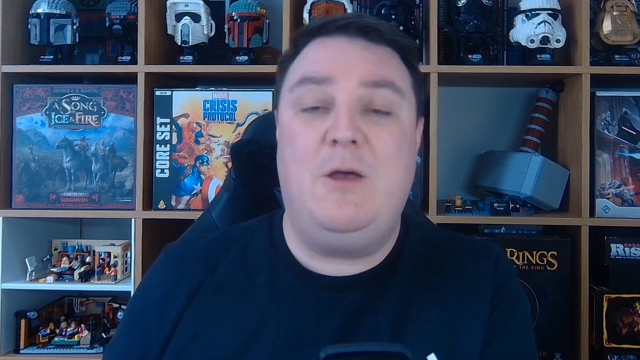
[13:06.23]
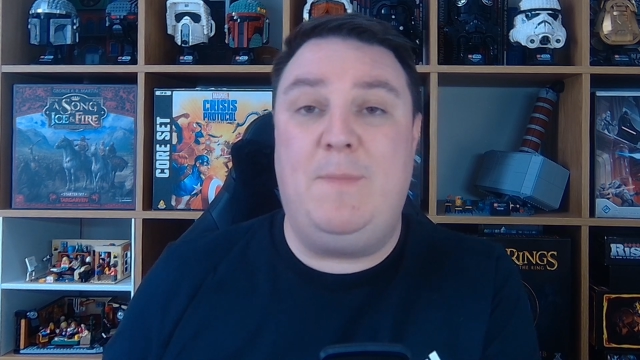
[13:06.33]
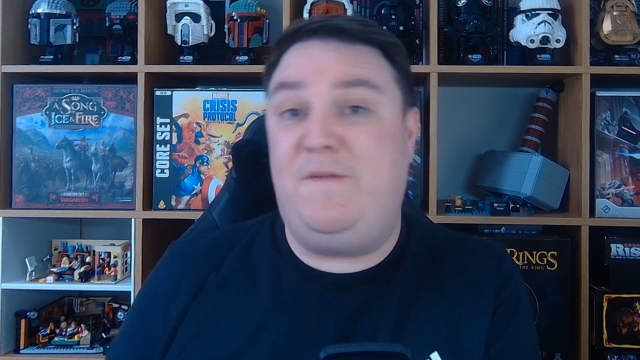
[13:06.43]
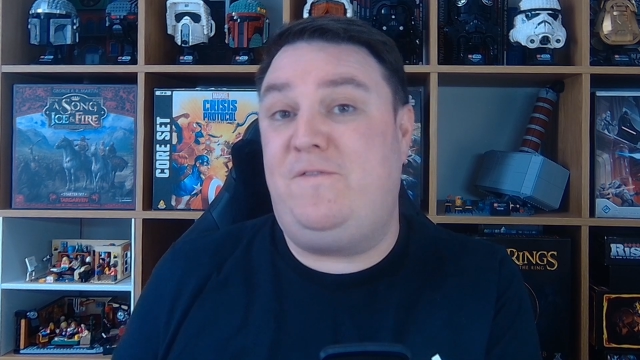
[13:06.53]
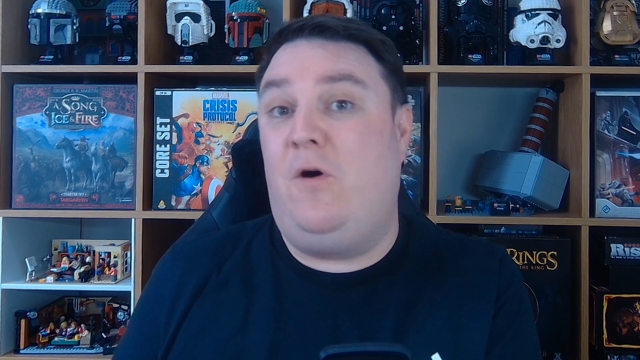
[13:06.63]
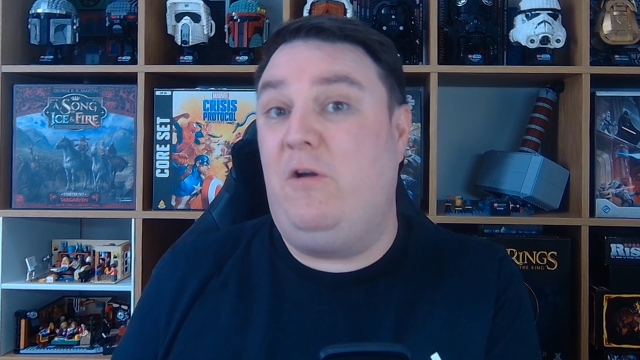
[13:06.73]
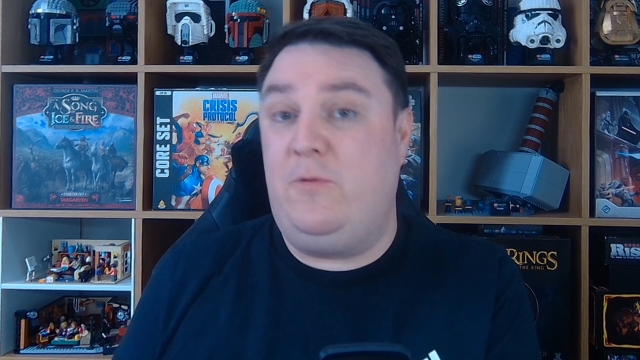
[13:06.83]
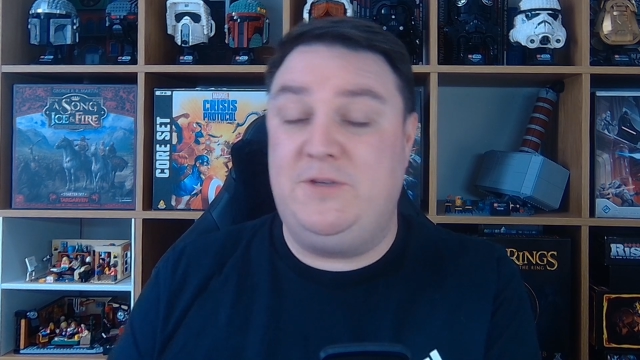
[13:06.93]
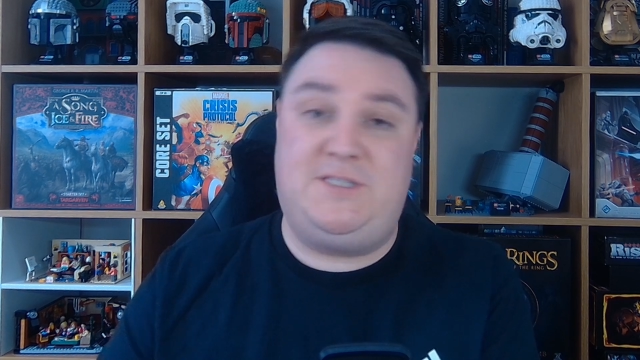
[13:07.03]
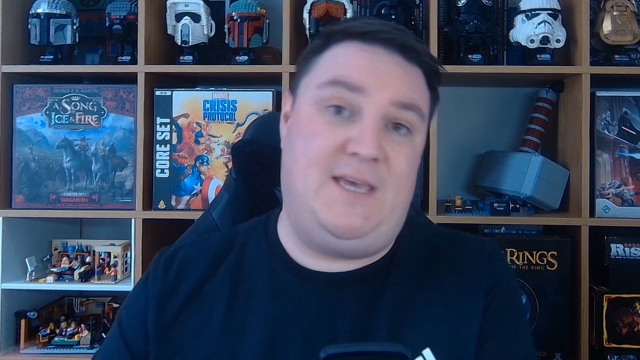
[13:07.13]
before it
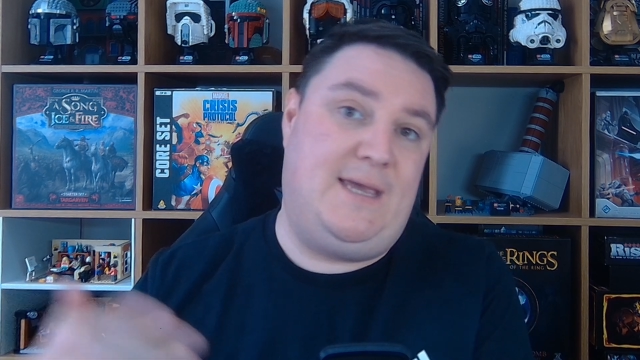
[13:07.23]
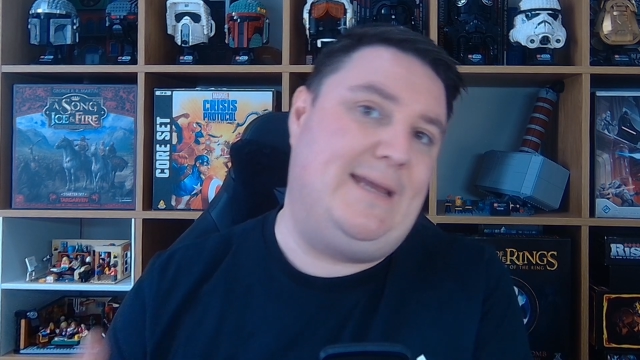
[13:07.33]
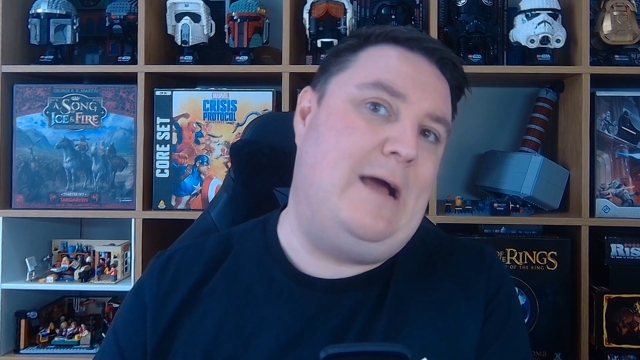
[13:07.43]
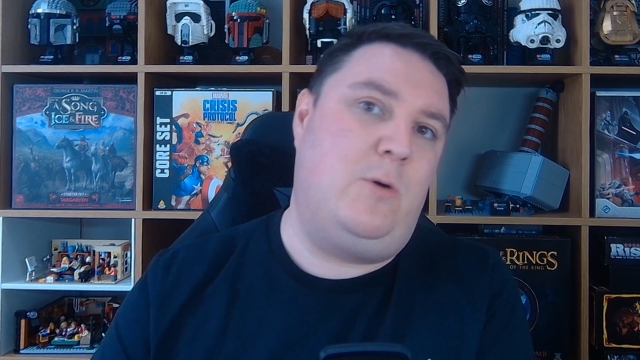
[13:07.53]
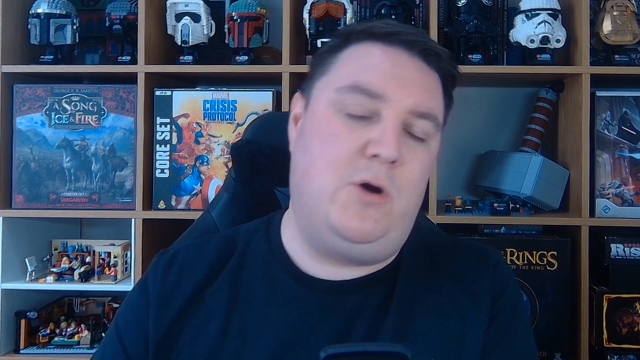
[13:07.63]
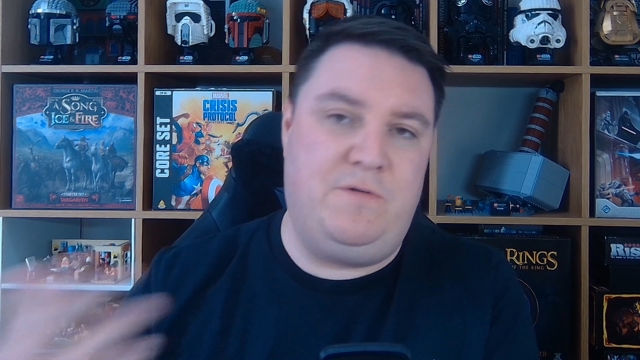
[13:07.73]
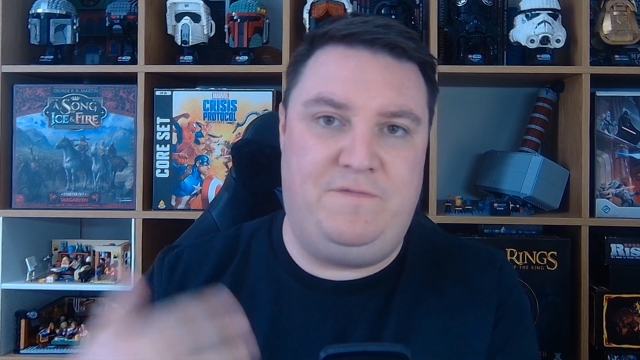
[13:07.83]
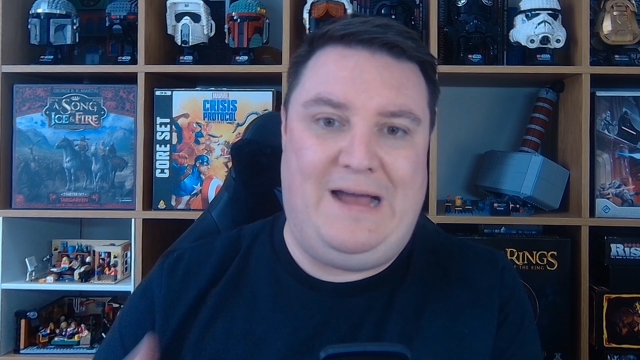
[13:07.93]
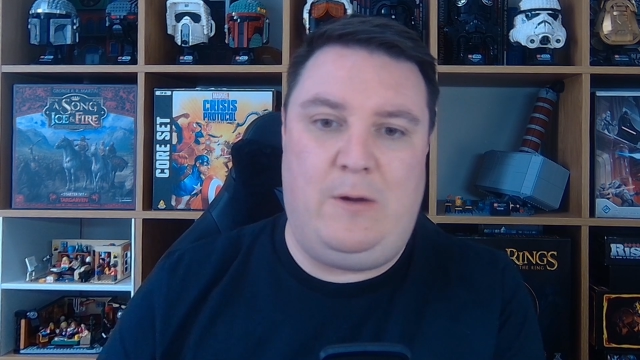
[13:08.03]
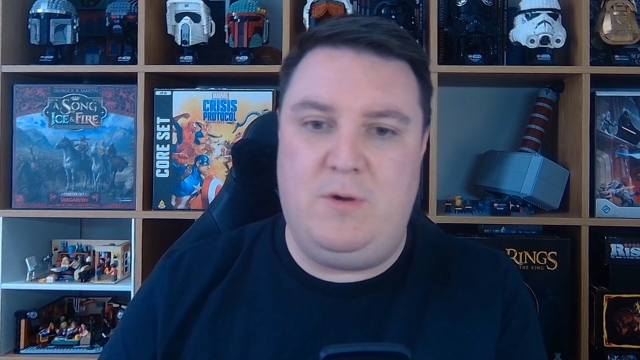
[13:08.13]
was taken out
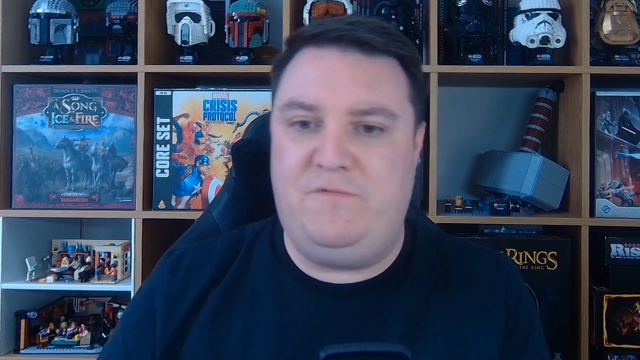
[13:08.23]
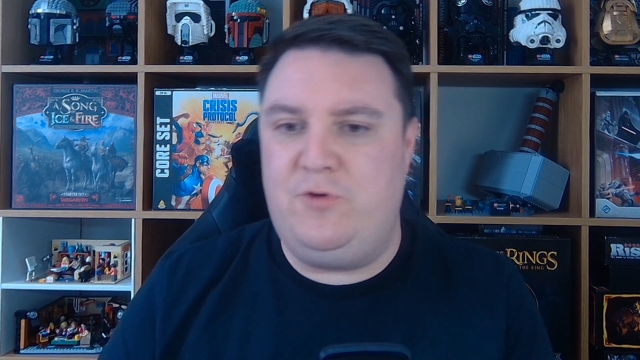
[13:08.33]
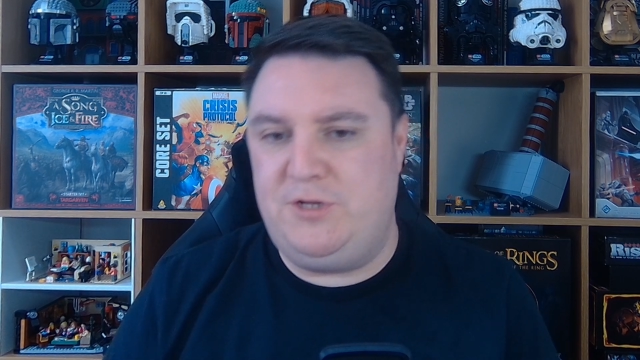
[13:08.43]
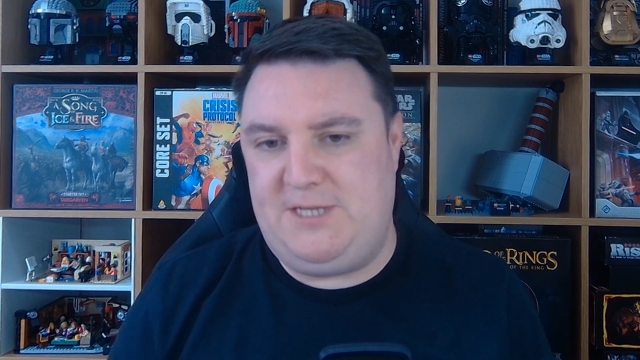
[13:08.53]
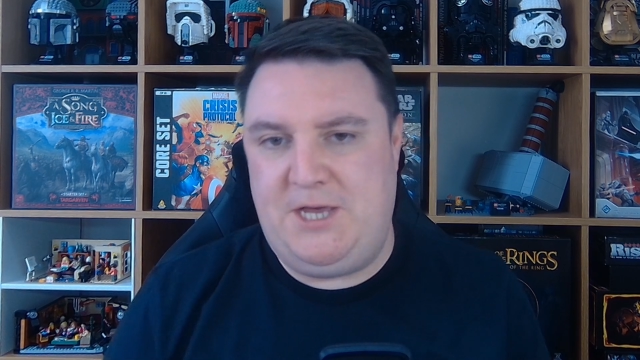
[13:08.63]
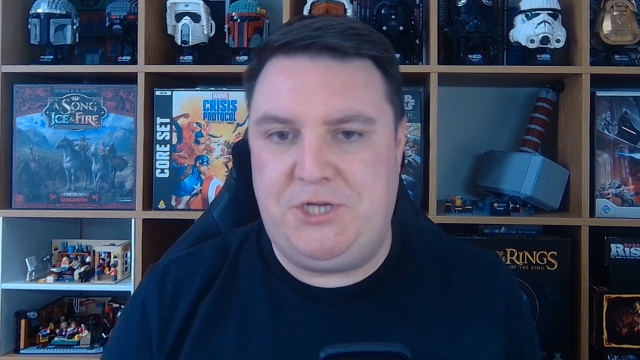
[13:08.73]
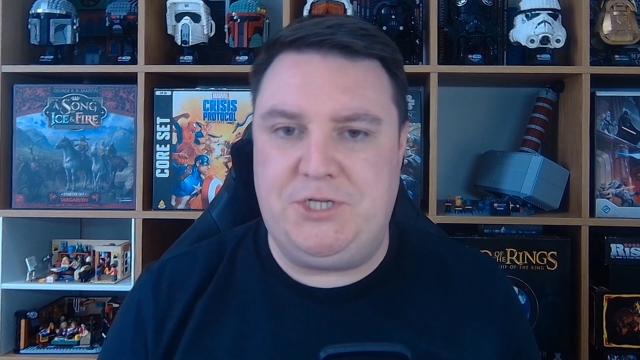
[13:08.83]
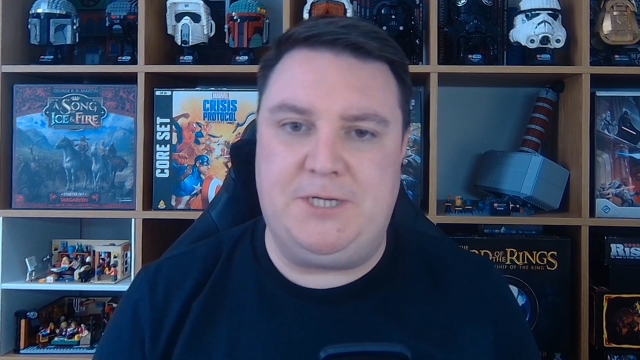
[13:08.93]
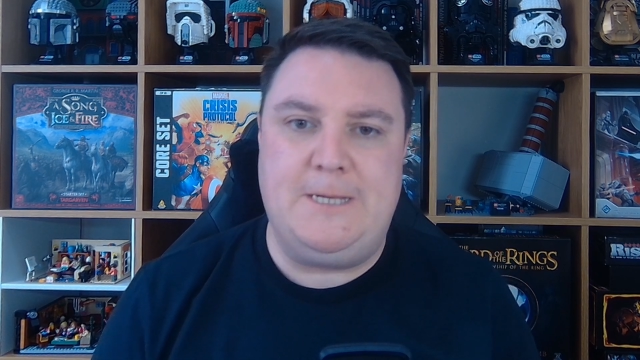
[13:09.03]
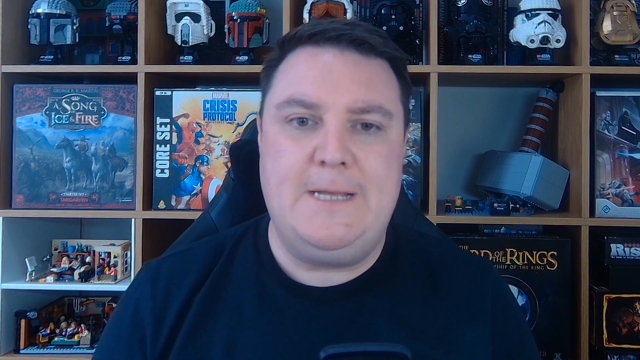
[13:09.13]
of
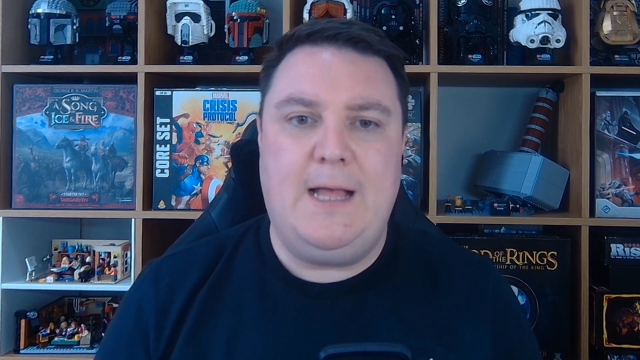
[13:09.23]
rotation.